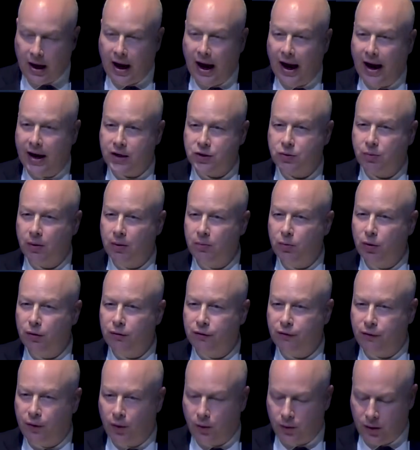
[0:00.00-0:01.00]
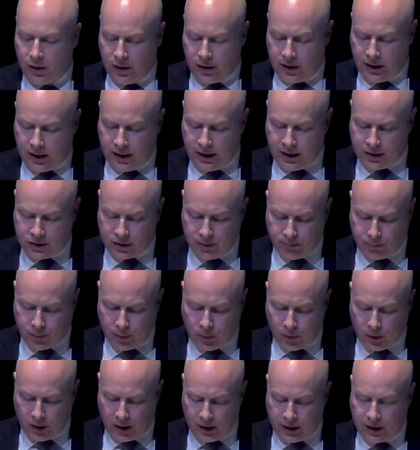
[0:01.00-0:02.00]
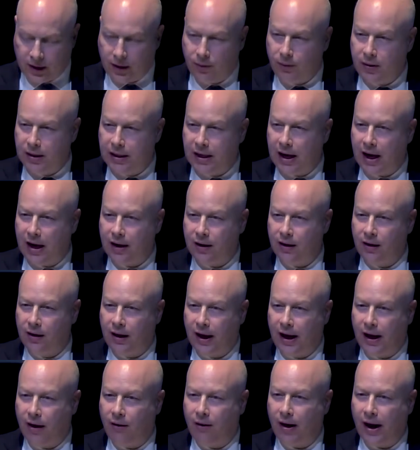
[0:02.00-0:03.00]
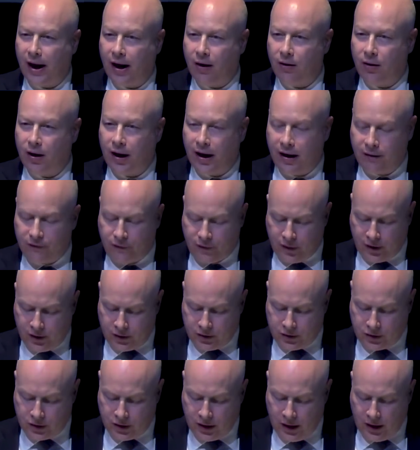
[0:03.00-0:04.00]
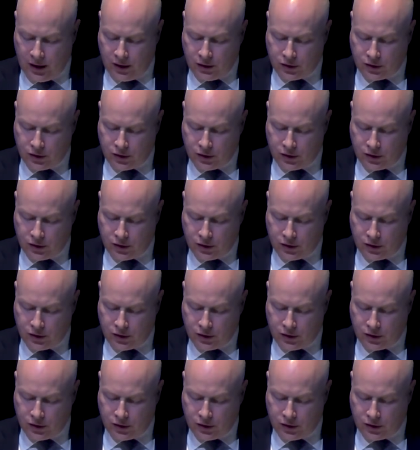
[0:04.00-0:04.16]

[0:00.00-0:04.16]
As we move forward, it is important that we not allow our efforts